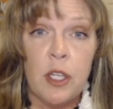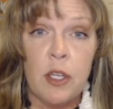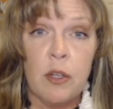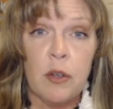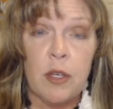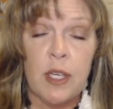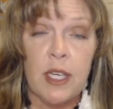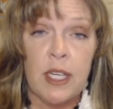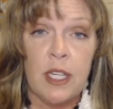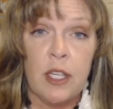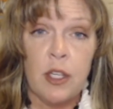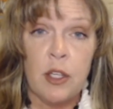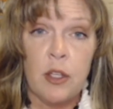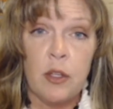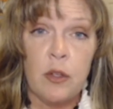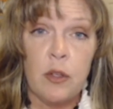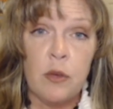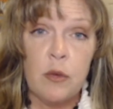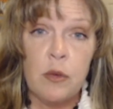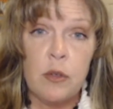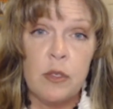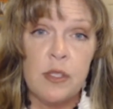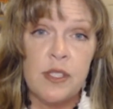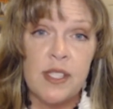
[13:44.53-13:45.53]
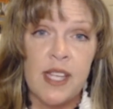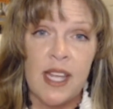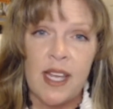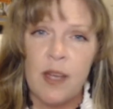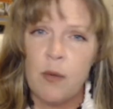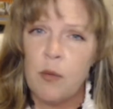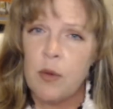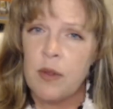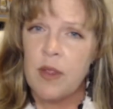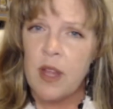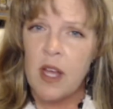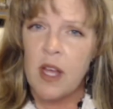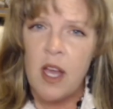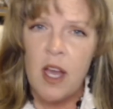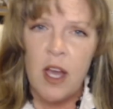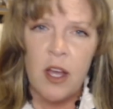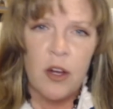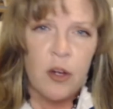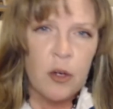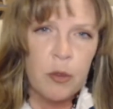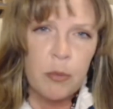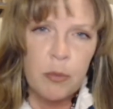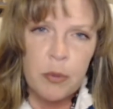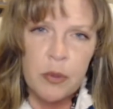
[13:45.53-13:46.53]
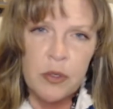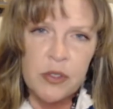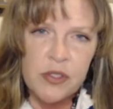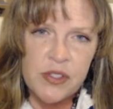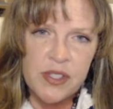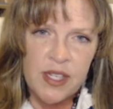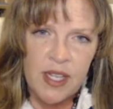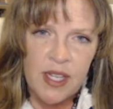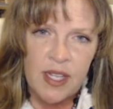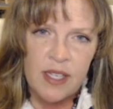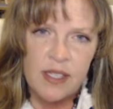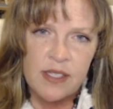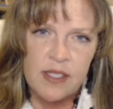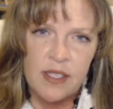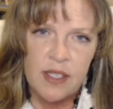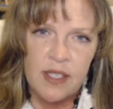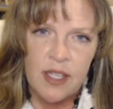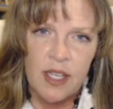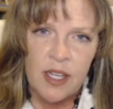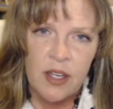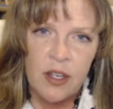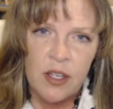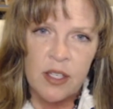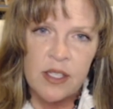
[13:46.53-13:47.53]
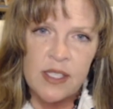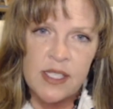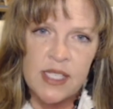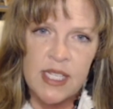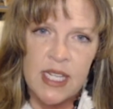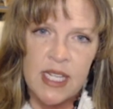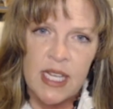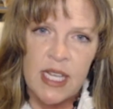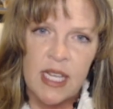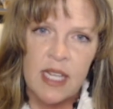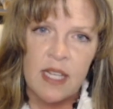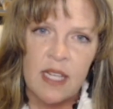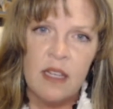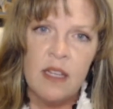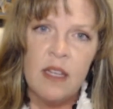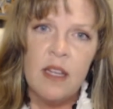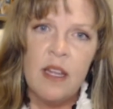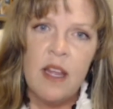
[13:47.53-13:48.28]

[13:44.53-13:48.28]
Can you say with 100% guarantee